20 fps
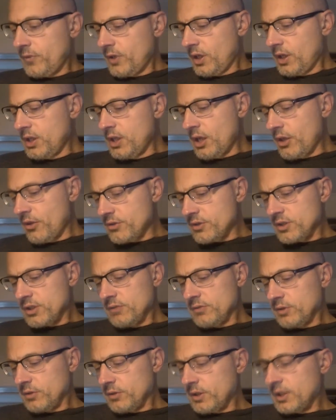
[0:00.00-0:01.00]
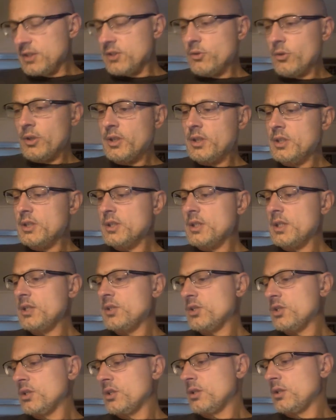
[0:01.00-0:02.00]
Another civil rights
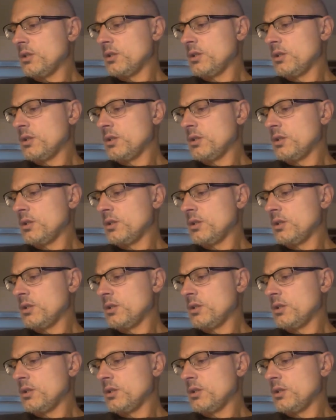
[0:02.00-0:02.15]
organization